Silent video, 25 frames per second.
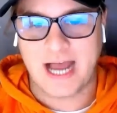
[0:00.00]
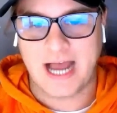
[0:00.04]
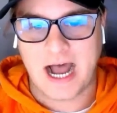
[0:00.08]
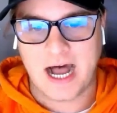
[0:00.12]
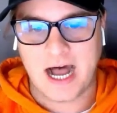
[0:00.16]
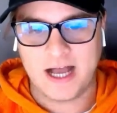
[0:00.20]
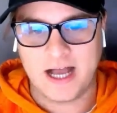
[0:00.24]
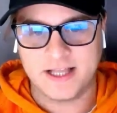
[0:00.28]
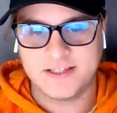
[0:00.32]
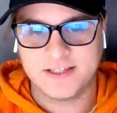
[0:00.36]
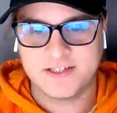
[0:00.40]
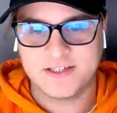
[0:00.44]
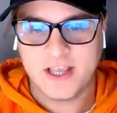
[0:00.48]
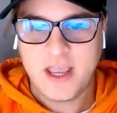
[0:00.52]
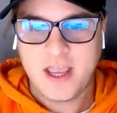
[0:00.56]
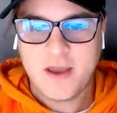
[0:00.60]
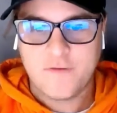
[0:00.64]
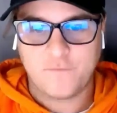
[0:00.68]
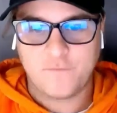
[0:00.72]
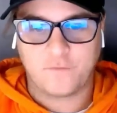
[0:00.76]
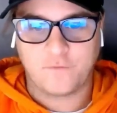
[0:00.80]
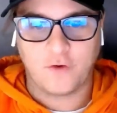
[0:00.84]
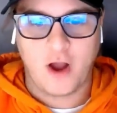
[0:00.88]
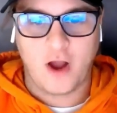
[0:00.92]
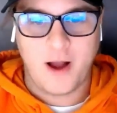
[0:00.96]
odds
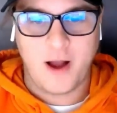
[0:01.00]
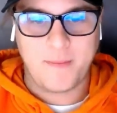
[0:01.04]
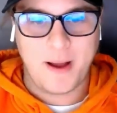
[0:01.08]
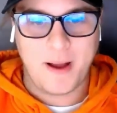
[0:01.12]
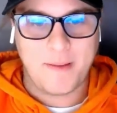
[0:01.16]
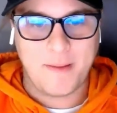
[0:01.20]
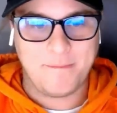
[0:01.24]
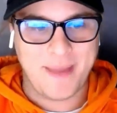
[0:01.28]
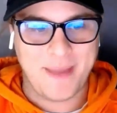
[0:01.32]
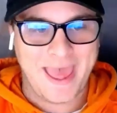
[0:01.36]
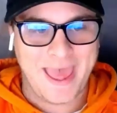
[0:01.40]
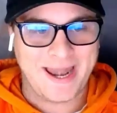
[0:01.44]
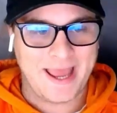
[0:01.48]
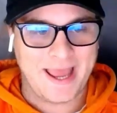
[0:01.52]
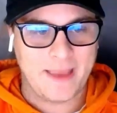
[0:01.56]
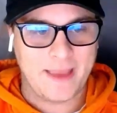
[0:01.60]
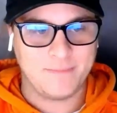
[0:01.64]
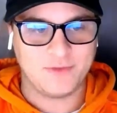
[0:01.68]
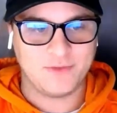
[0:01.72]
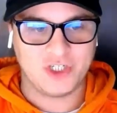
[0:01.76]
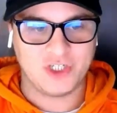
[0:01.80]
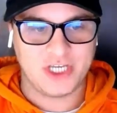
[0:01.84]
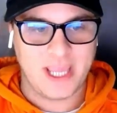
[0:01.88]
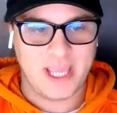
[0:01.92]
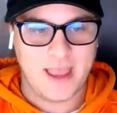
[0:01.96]
from
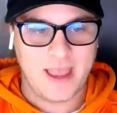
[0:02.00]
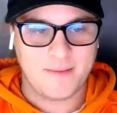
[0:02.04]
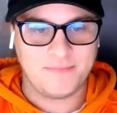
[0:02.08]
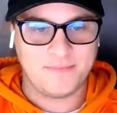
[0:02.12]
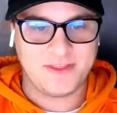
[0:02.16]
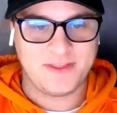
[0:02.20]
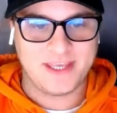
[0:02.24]
BetMGM.